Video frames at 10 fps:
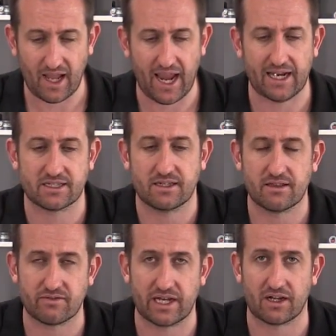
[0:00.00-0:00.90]
at
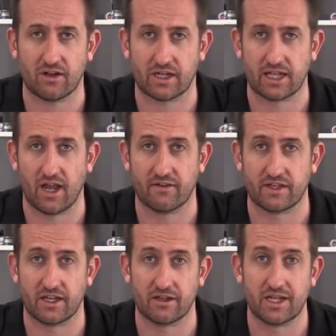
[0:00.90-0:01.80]
three o'clock in the
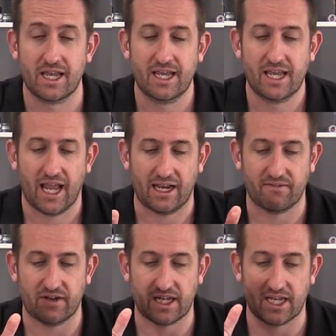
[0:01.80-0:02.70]
afternoon,
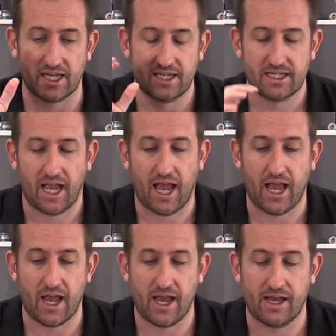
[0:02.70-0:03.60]
NVIDIA
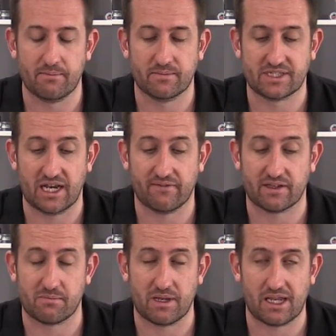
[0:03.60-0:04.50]
uh, um,
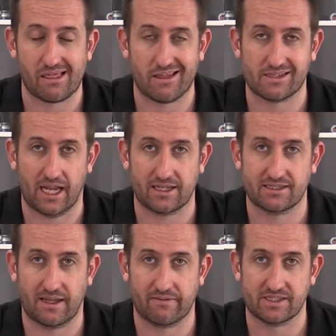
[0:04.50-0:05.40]
delivered me the
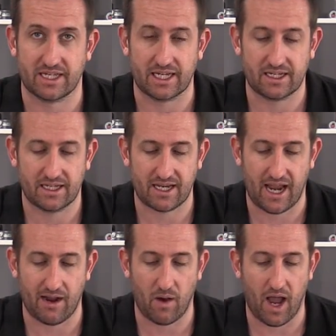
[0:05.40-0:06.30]
1070.
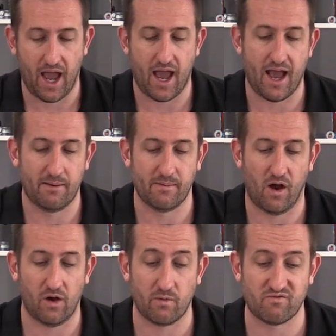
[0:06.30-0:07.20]
Now, um,
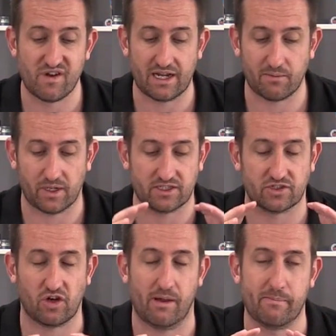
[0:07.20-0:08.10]
I really wanted to
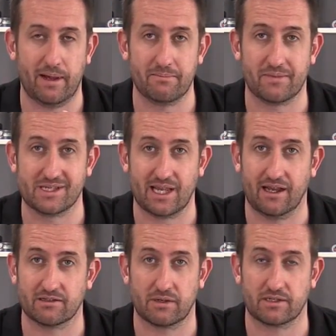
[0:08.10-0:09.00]
try and pump this
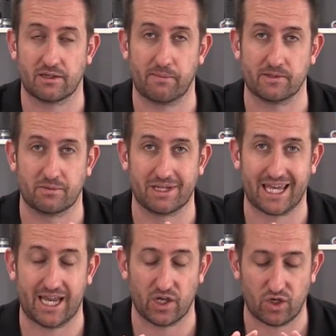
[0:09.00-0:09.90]
out as quick as I possibly
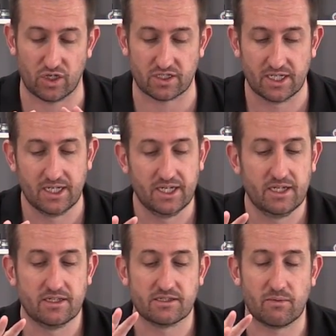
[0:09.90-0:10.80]
could.
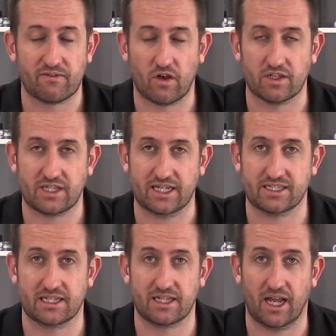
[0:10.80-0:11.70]
So we've got the
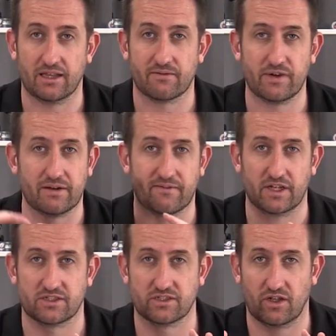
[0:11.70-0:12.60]
testing done, the written
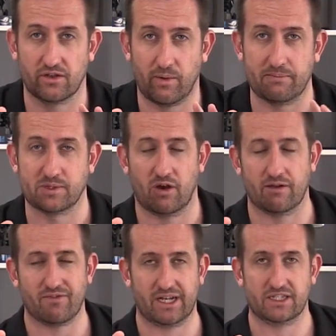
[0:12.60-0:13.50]
version's on the
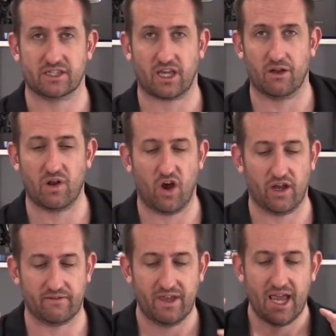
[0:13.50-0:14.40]
website, ready to go
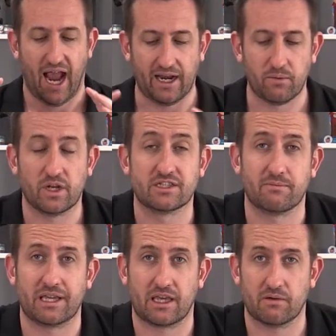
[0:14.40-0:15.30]
live, and I wanted to
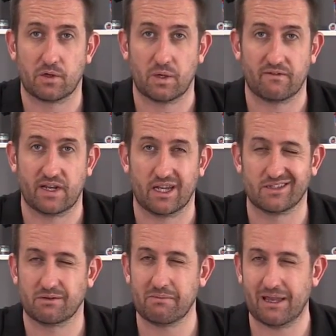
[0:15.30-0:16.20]
make you a quick video.
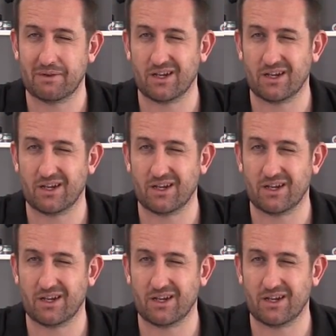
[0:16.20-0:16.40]
So it may be